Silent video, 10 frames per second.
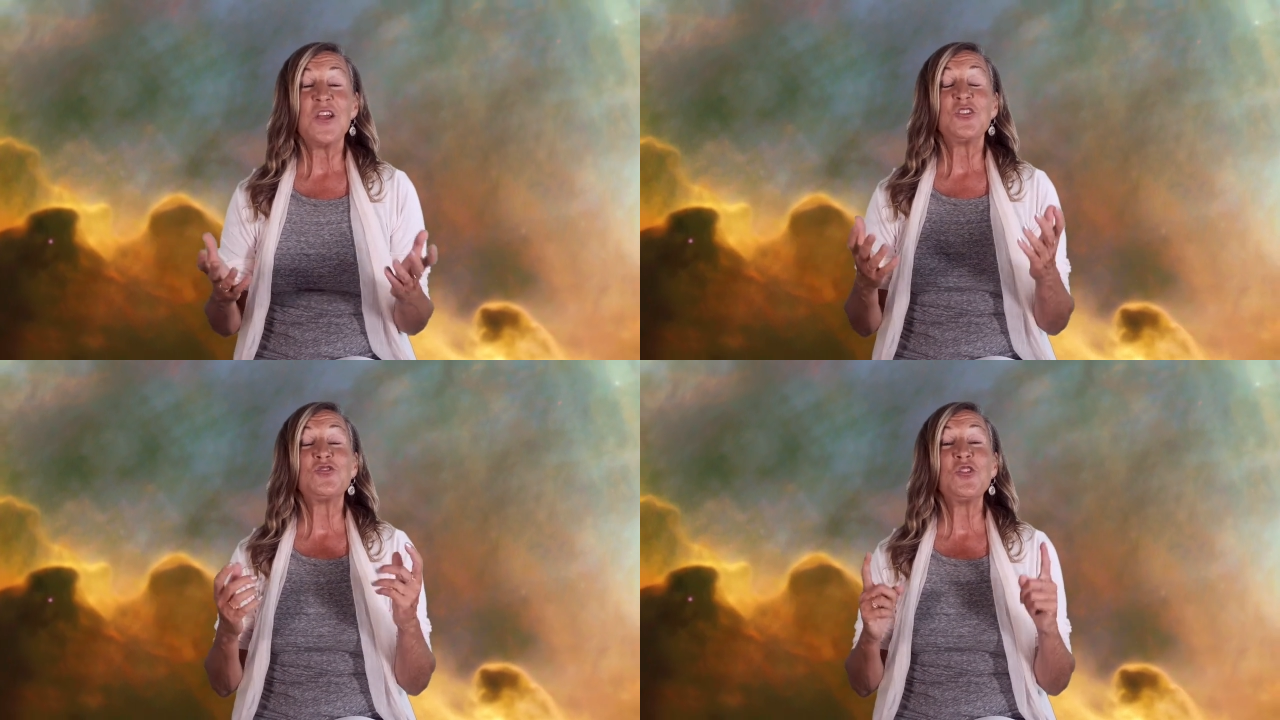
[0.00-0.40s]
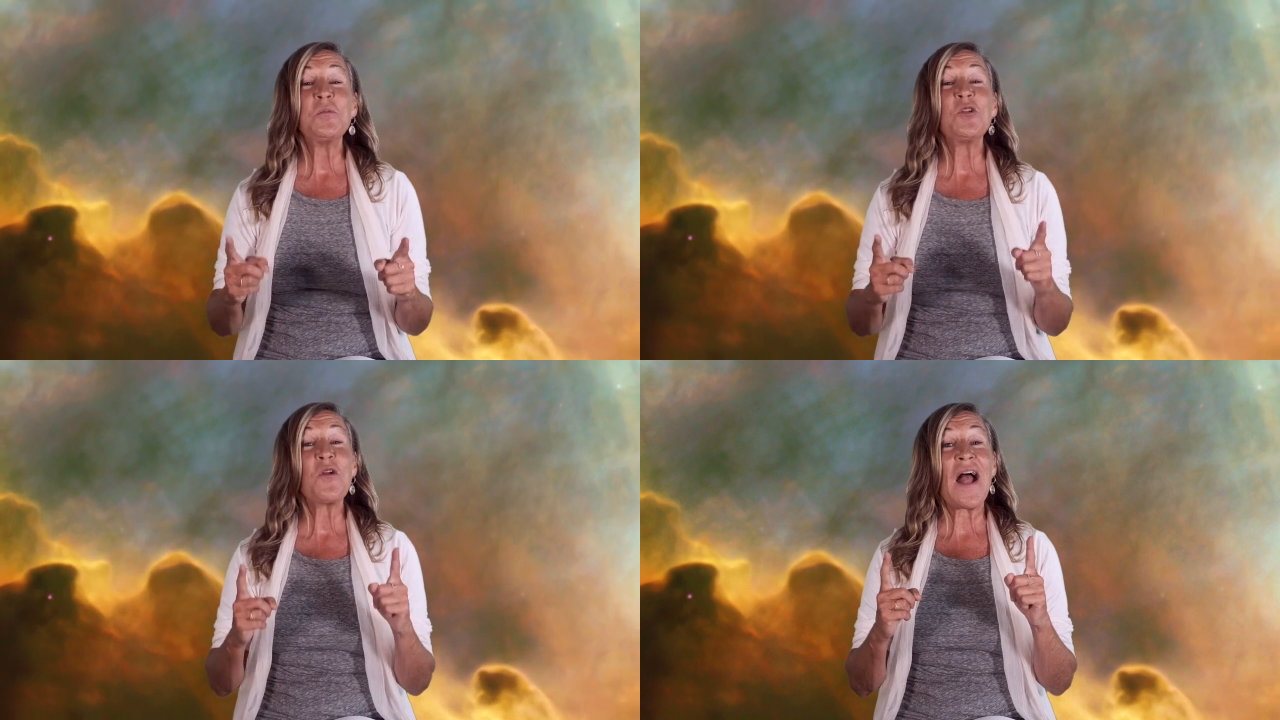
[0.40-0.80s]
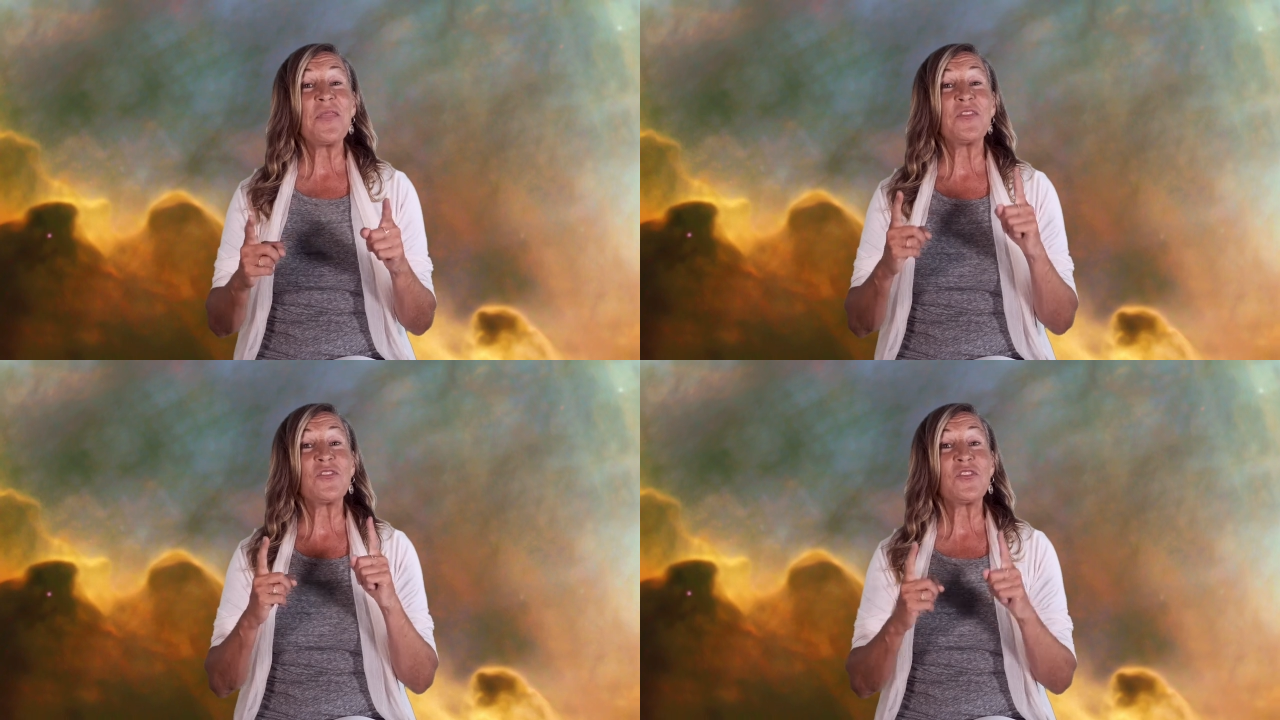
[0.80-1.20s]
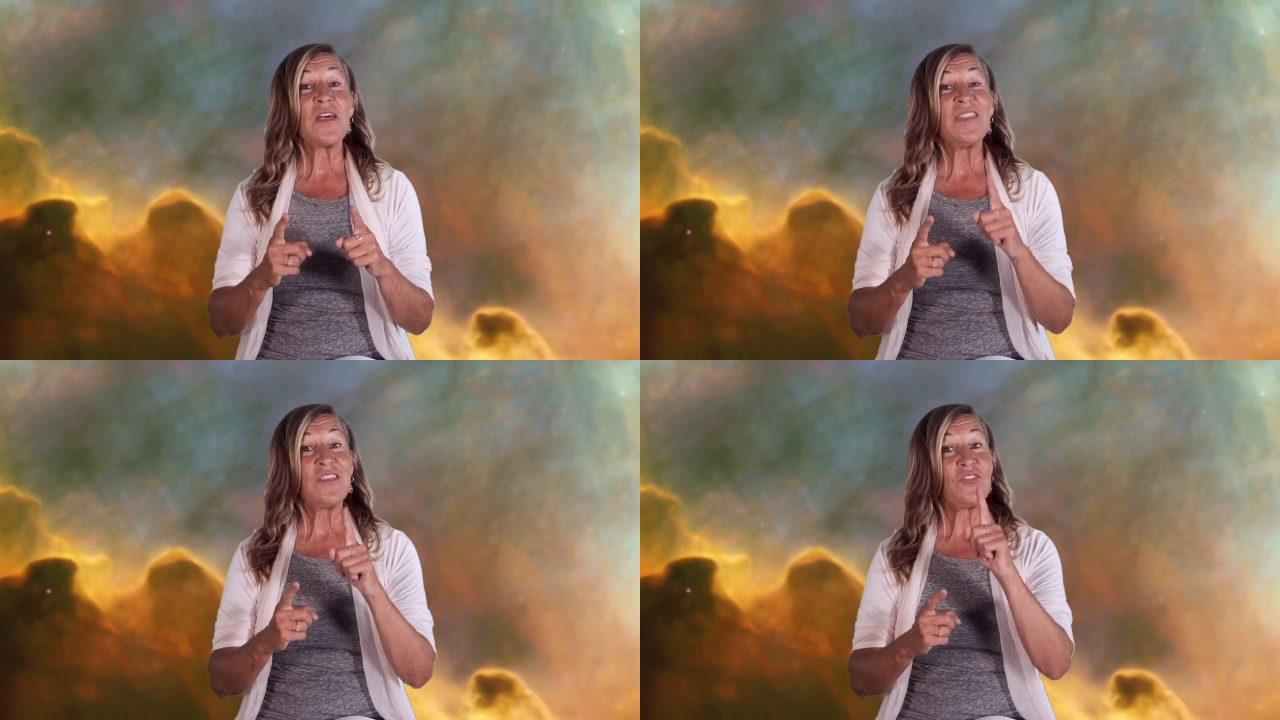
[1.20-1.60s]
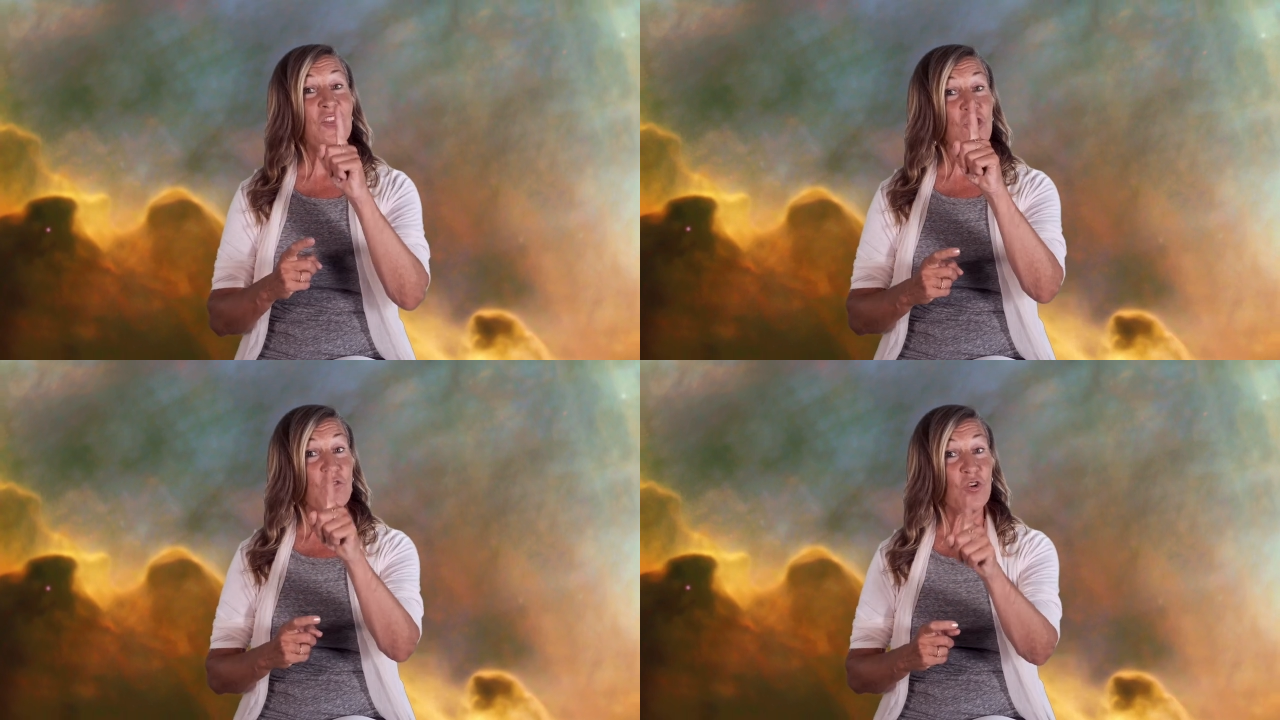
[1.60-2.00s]
Jupiter on the sun this
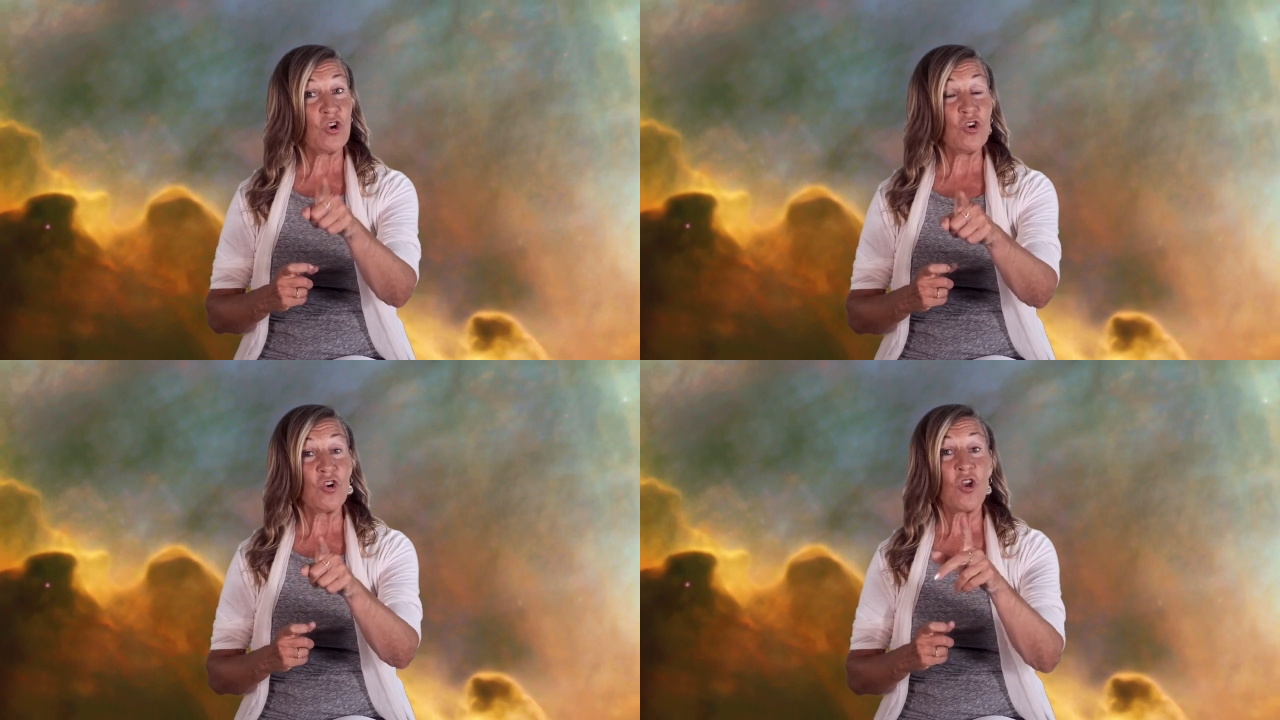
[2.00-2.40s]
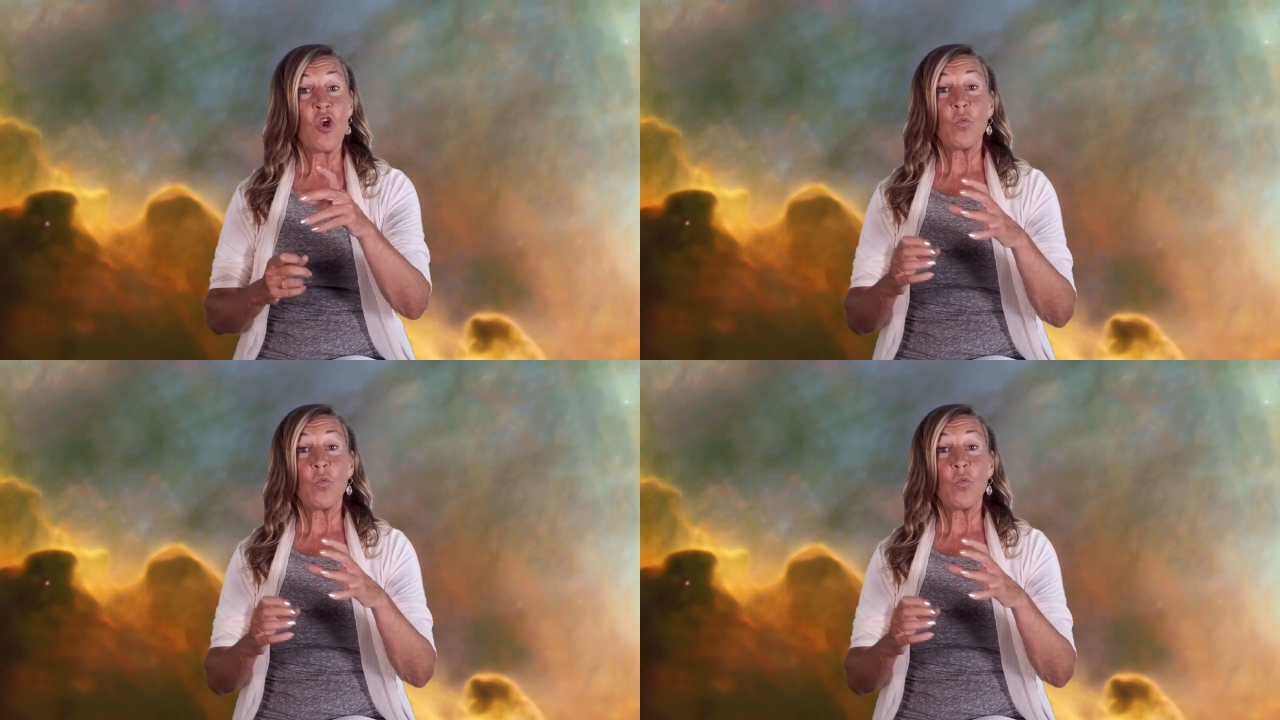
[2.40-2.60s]
year for her,